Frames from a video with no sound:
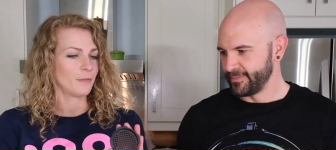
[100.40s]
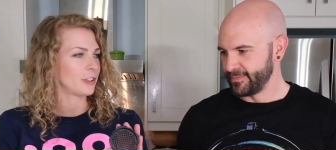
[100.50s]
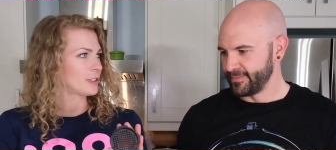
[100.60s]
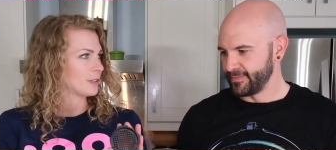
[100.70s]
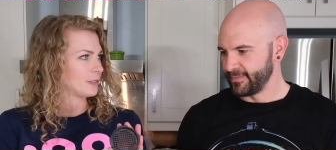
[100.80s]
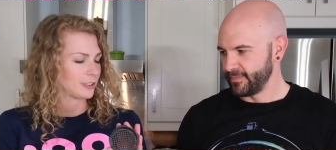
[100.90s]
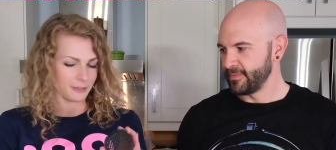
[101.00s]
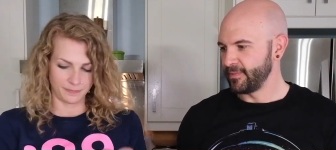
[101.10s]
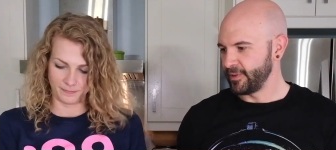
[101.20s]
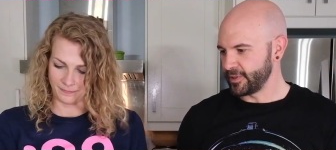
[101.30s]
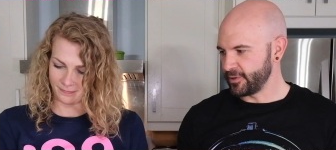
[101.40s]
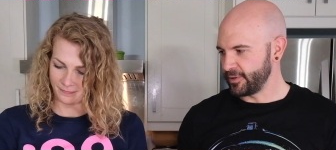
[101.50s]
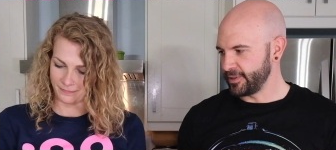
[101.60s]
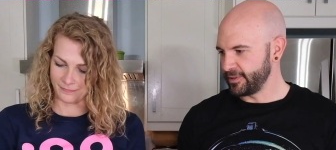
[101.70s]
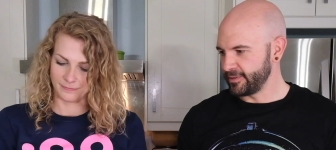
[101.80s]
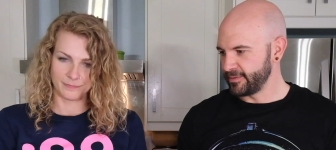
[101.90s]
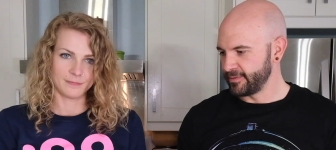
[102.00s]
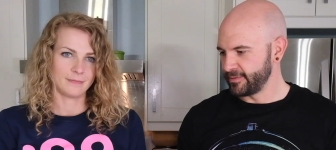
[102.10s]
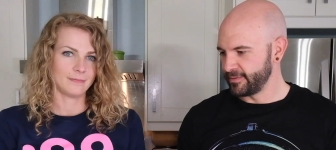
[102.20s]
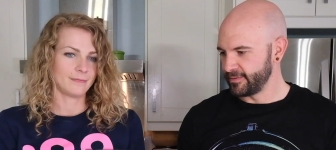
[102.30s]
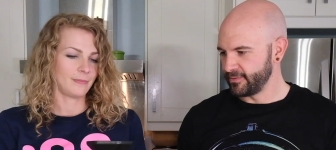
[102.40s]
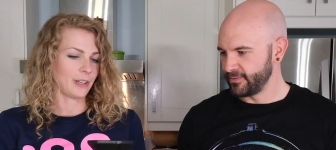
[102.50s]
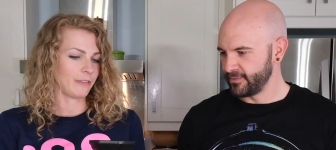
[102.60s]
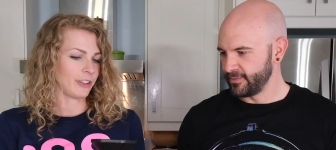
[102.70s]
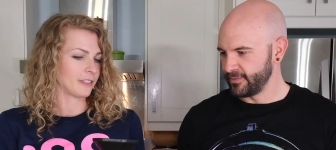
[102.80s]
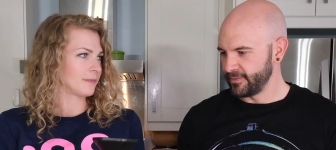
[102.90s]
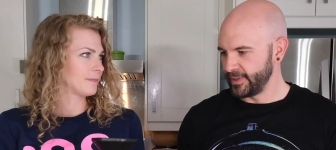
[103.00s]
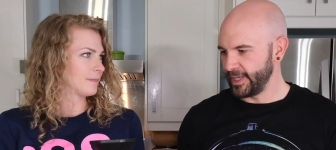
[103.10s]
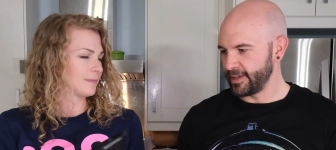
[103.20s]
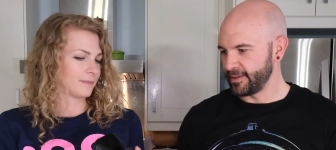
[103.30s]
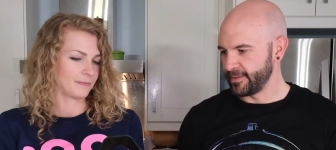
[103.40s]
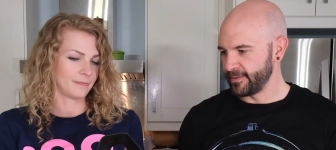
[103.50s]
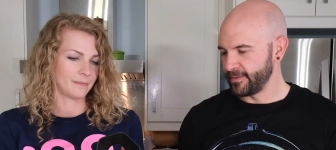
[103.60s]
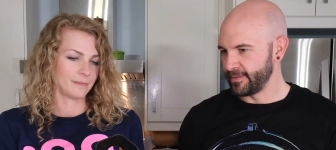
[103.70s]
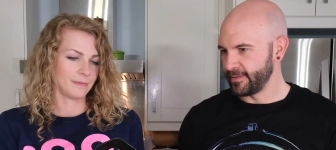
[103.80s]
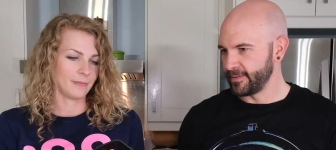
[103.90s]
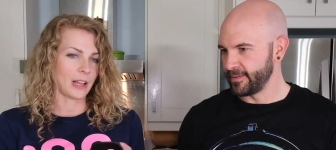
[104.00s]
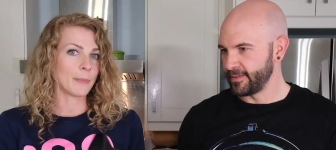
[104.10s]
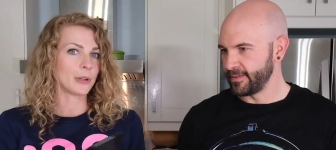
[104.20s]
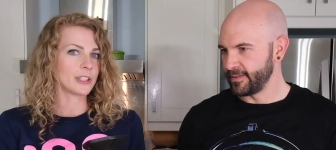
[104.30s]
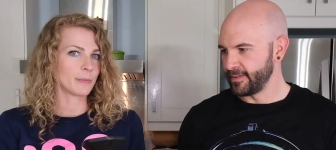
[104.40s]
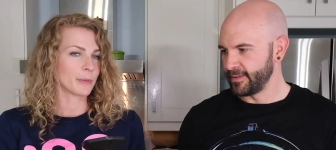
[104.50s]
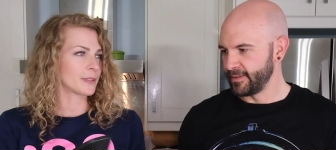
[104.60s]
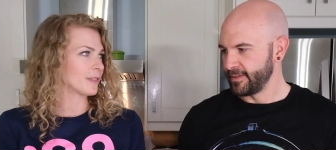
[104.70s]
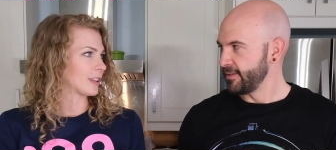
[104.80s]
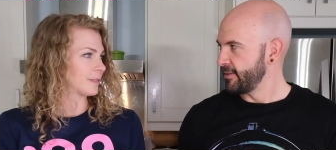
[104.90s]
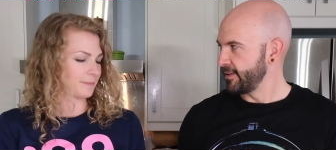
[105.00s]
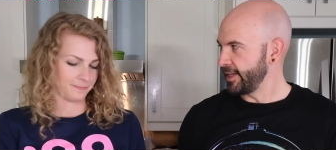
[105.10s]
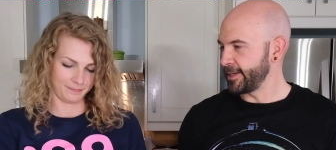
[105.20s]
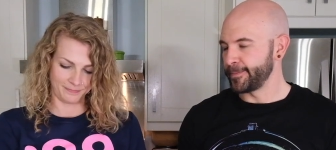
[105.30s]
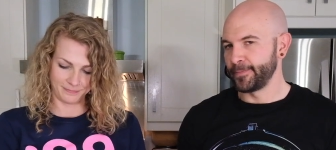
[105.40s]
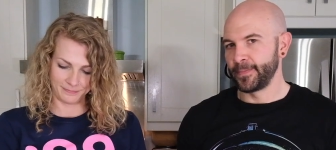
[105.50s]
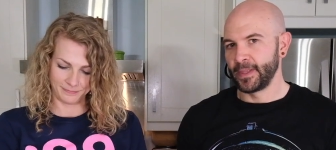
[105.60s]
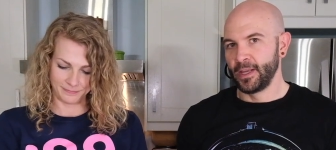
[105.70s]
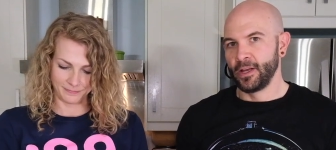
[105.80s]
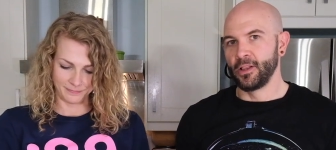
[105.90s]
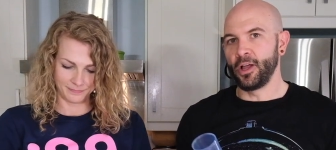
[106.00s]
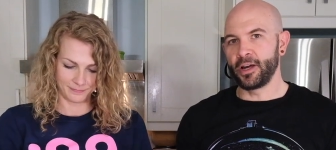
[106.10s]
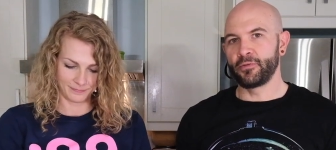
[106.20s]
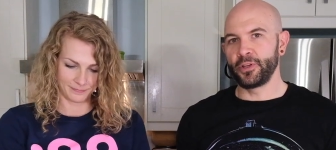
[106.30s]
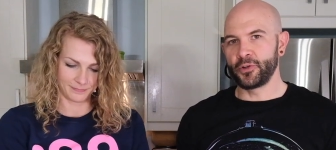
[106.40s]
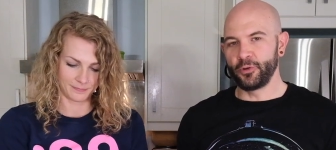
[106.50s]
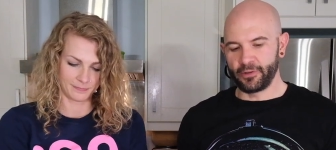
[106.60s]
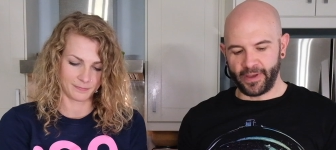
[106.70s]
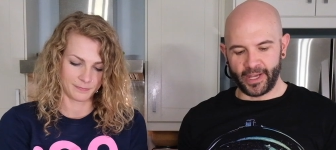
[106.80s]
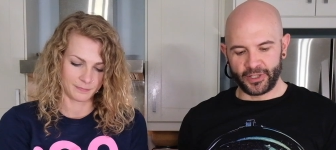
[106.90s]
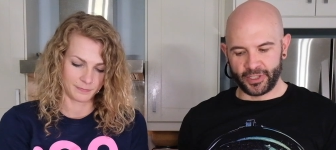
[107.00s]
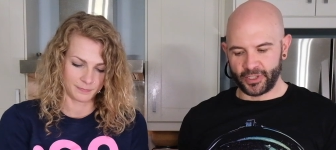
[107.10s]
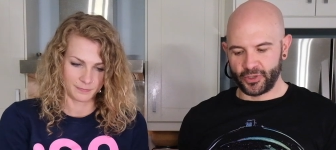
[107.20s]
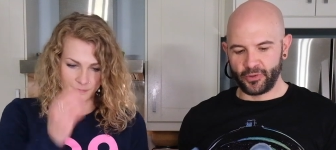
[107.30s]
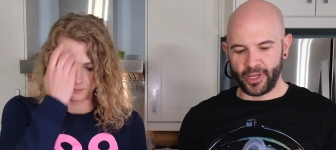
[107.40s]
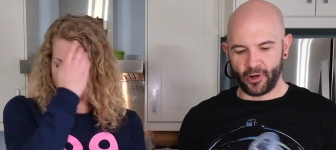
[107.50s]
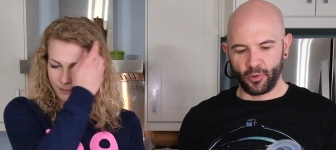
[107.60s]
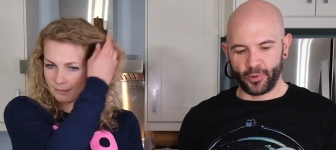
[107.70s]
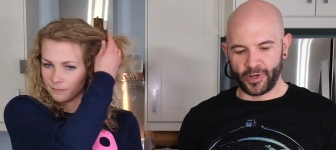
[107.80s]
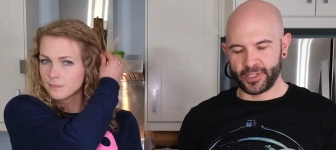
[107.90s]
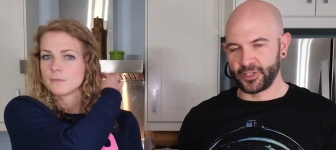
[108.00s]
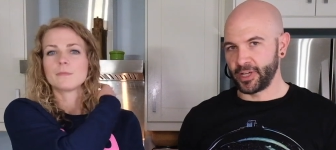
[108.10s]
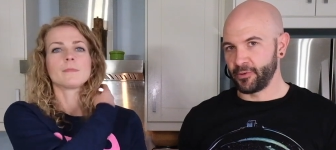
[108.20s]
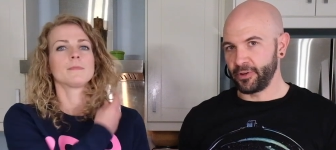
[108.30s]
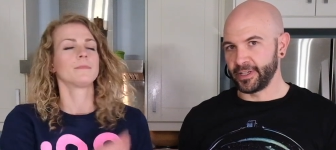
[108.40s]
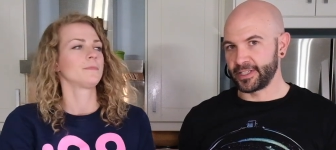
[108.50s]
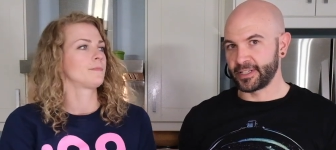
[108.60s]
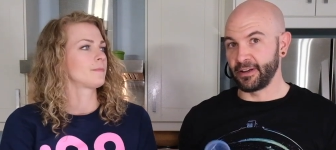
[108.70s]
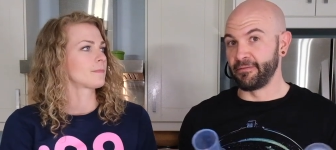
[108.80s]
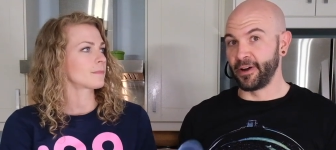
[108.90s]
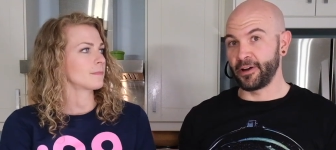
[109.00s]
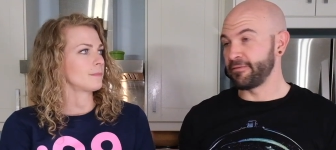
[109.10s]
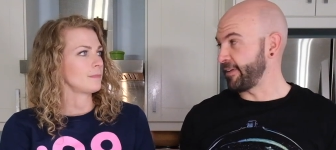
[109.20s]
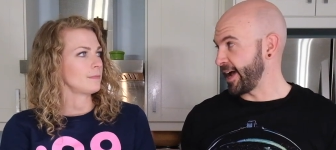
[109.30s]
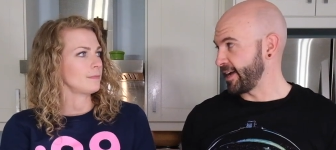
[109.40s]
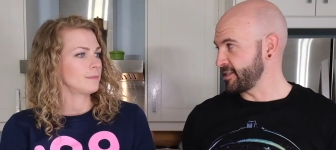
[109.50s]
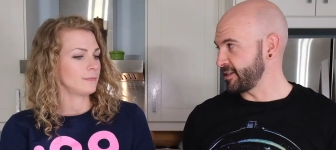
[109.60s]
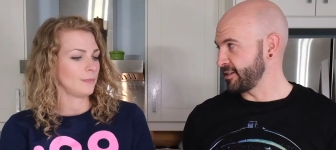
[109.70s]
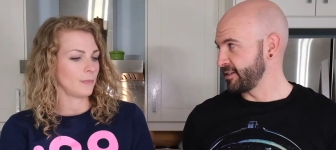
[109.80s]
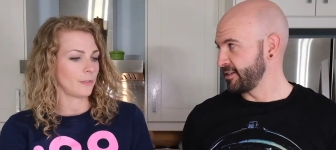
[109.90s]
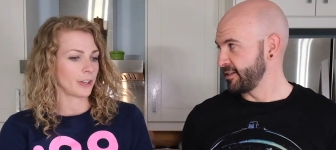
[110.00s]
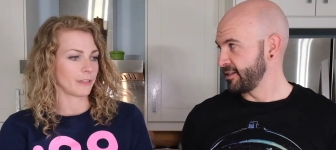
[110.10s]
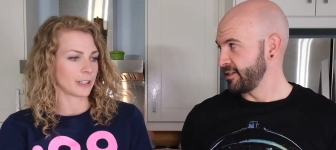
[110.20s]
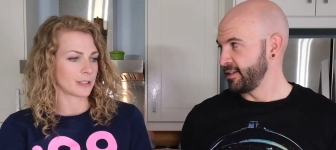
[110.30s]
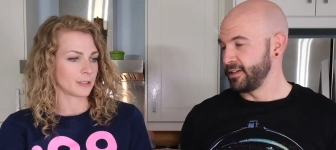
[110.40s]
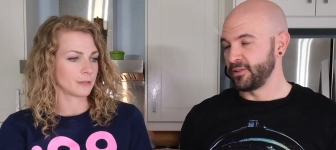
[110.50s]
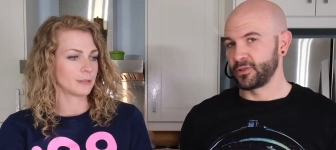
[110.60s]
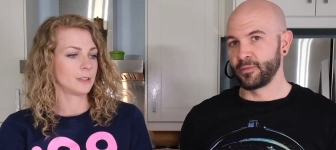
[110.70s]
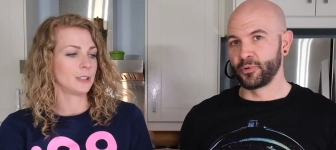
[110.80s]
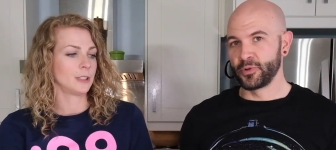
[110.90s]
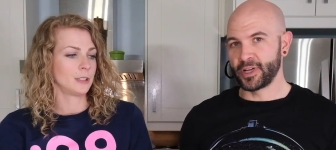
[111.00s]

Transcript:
Speaker 1: Filter holder. Filter holder. And a funnel. Yeah. A multi-purpose funnel.
Speaker 2: Yeah. A lot of really cool advantages to the AeroPress in general. It's very fast. Very fast. So the brew